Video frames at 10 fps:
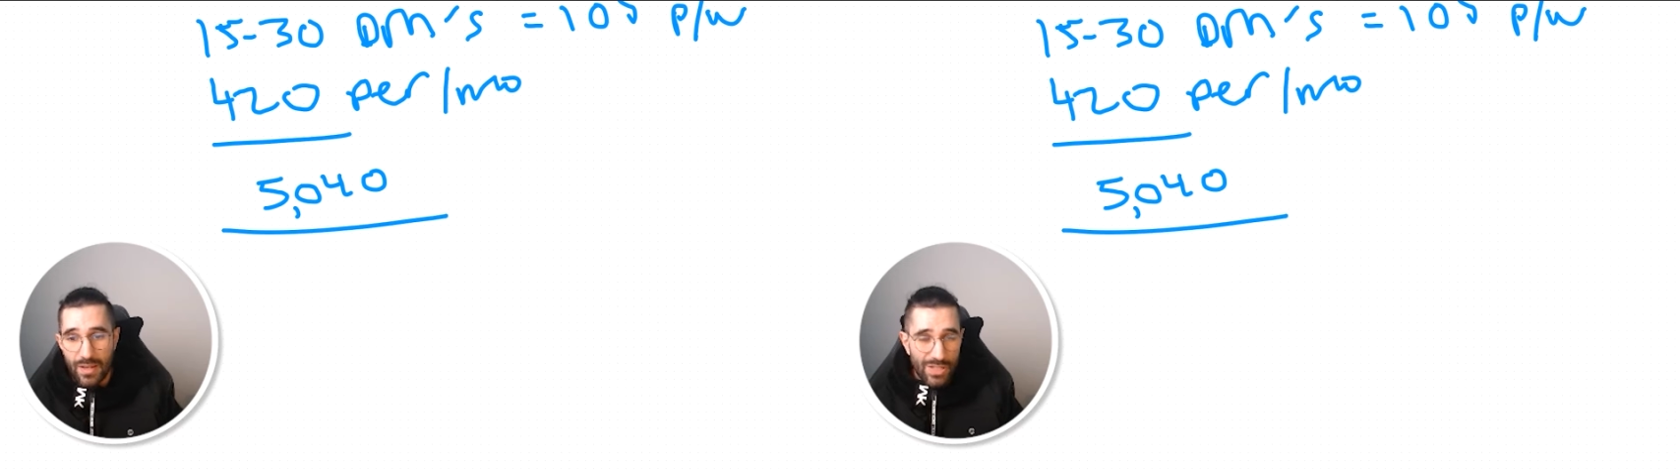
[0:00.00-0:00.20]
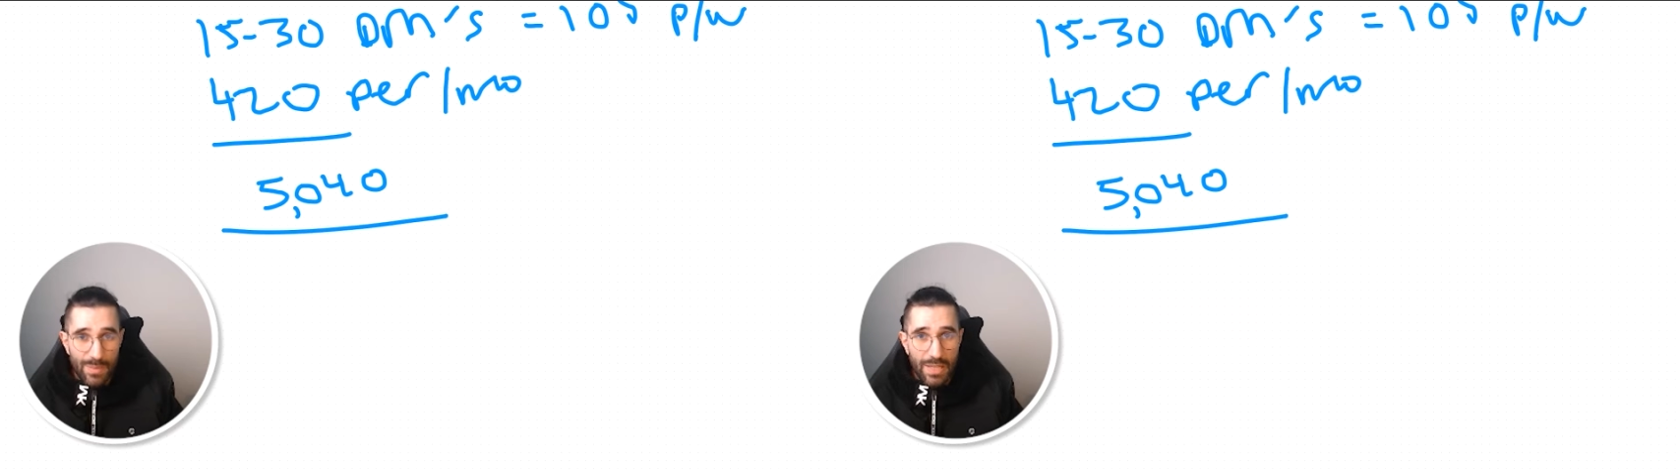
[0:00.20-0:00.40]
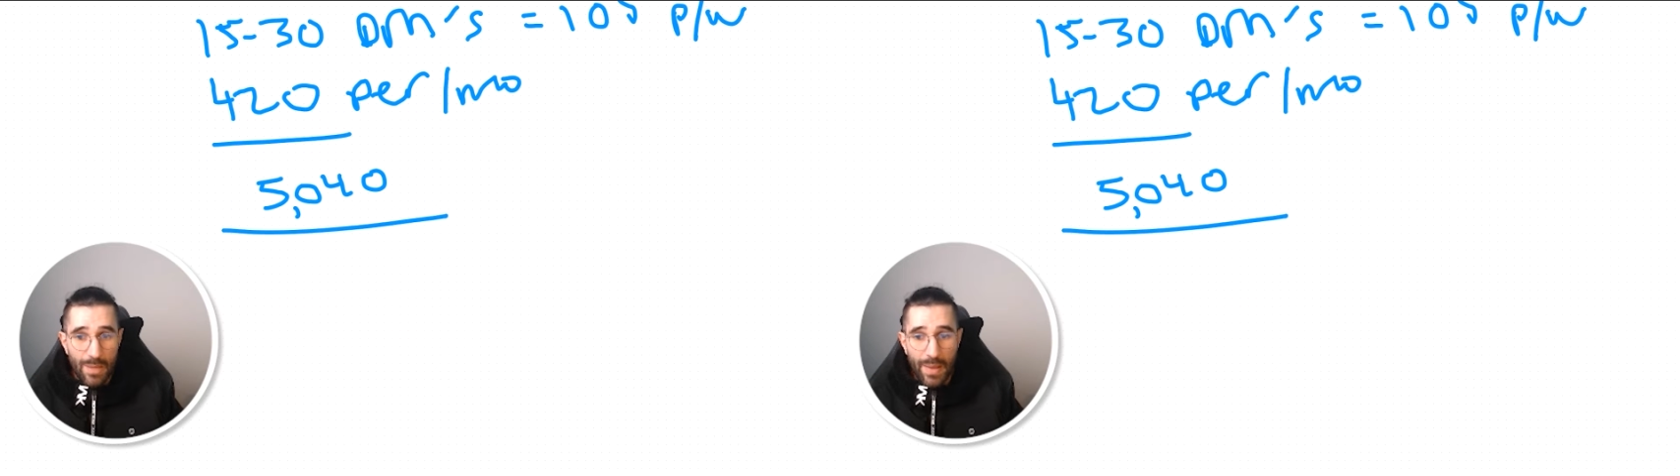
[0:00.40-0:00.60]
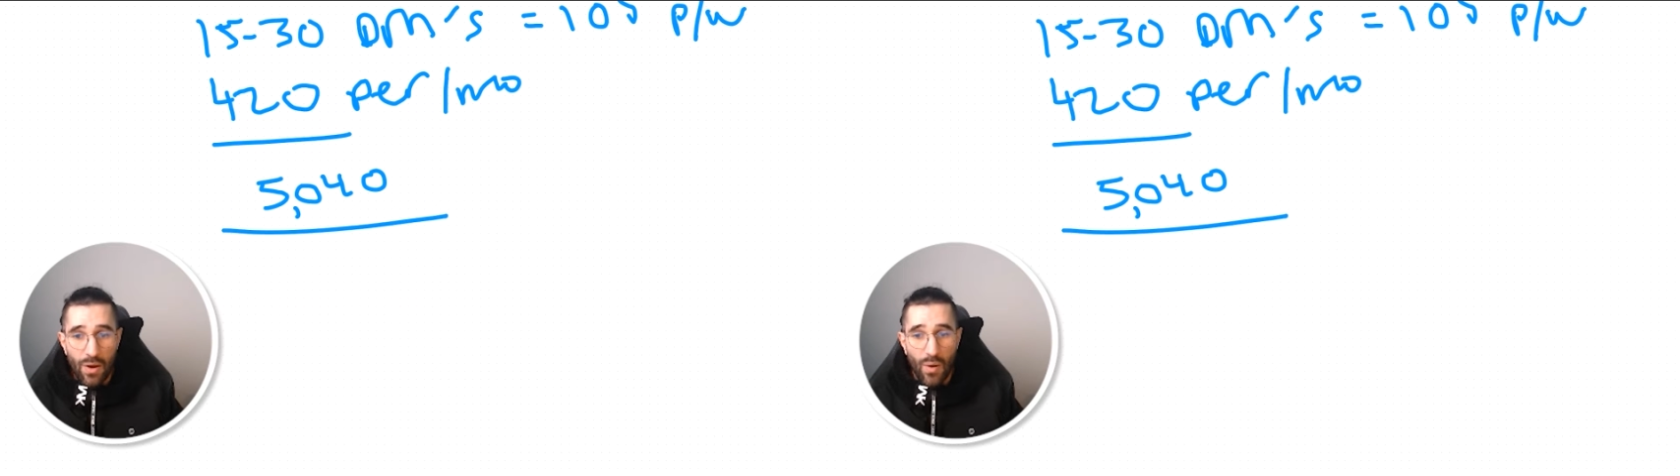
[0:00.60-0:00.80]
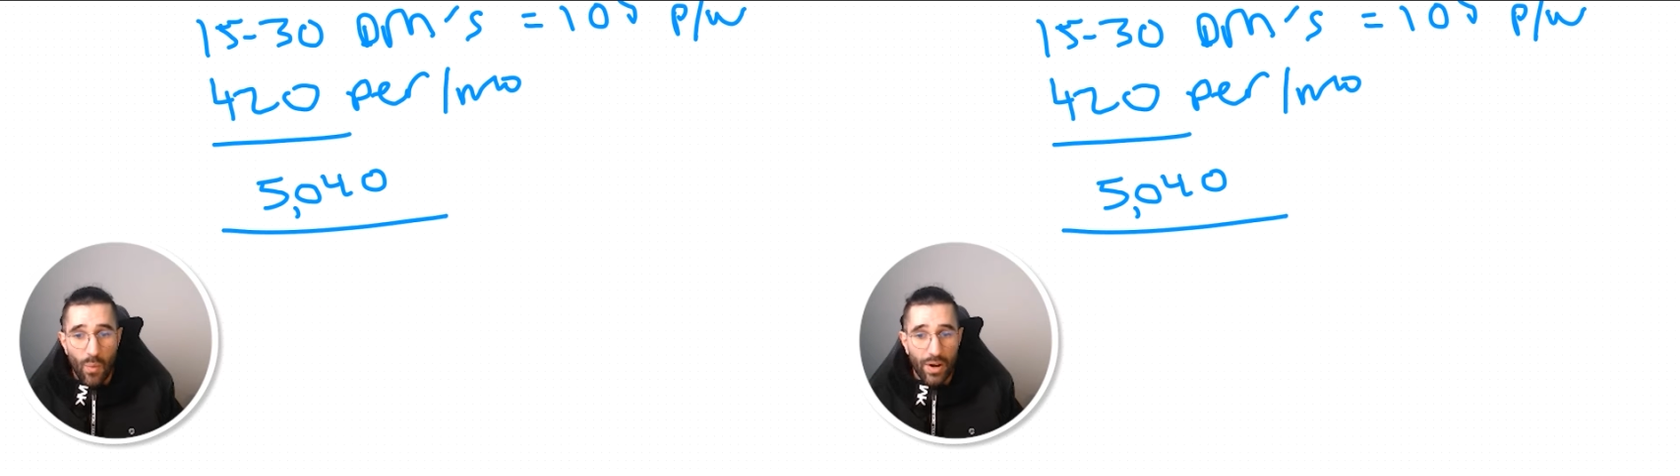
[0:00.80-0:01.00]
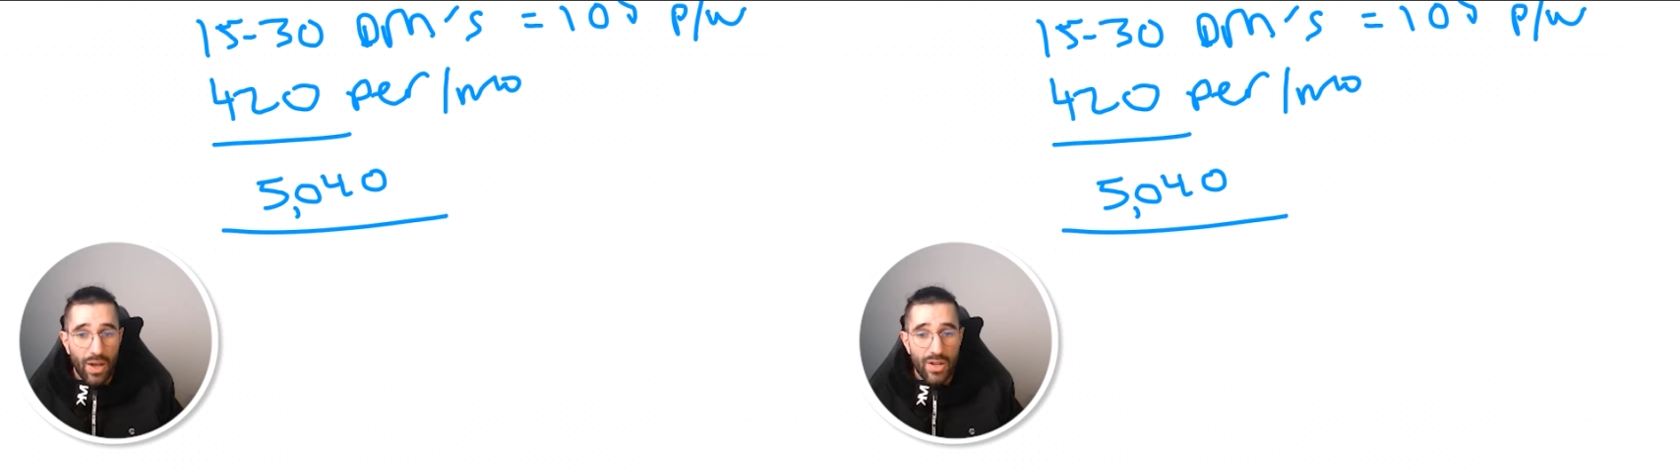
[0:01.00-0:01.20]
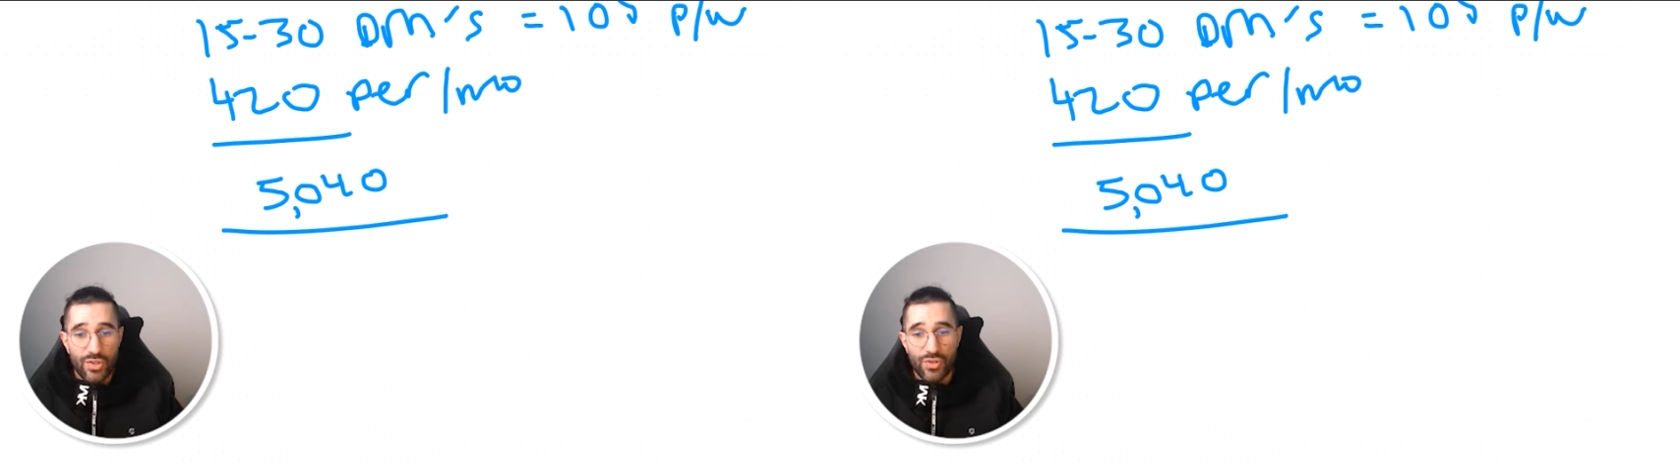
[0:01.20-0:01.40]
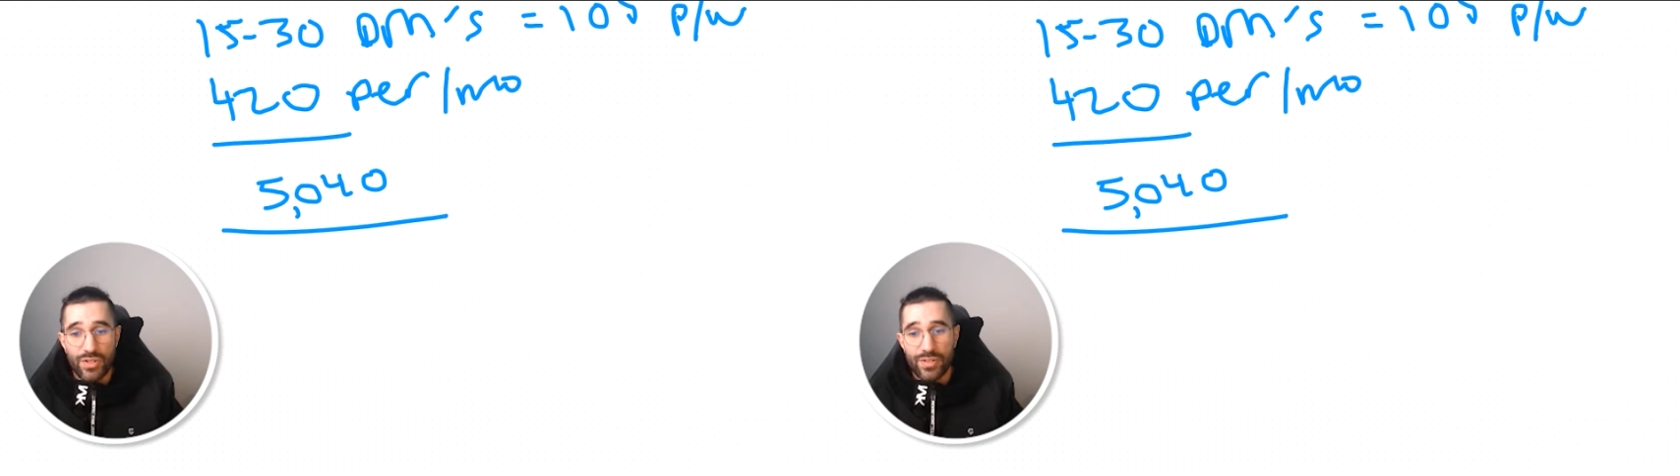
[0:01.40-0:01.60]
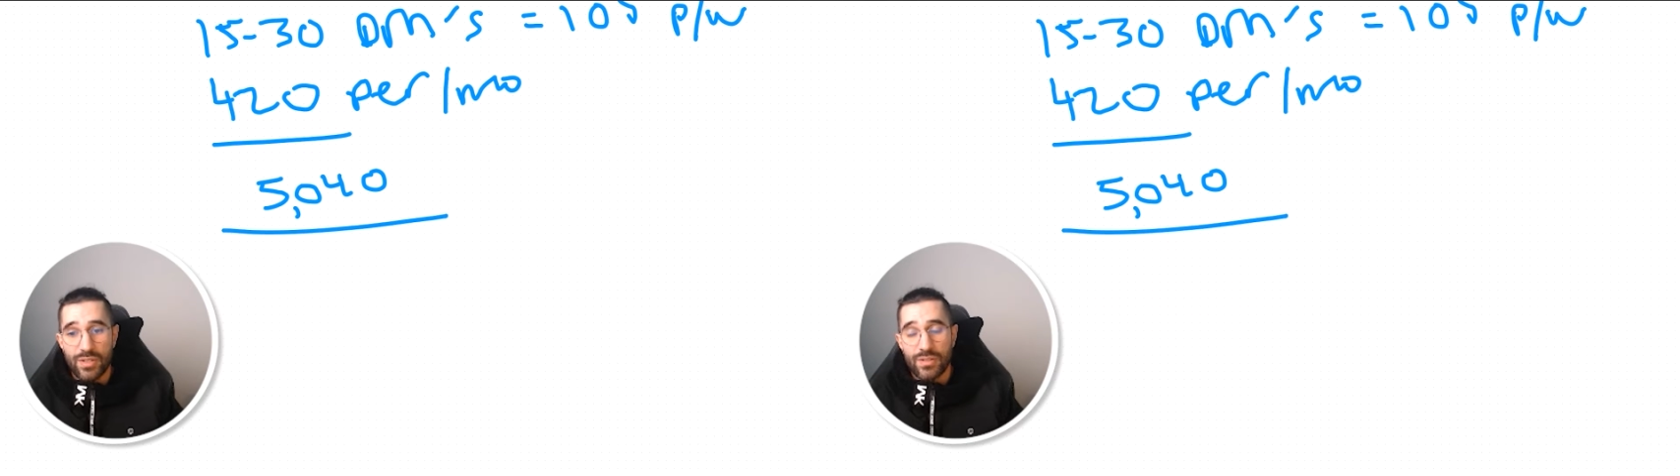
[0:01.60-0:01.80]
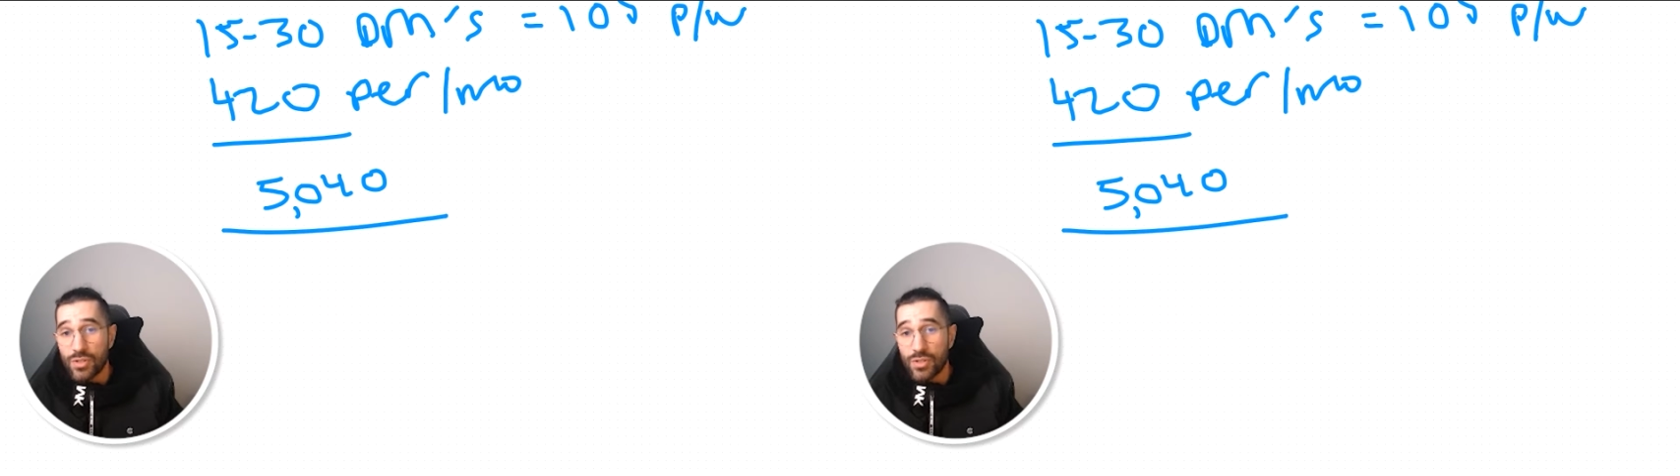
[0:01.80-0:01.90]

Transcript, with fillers: is going to be about 100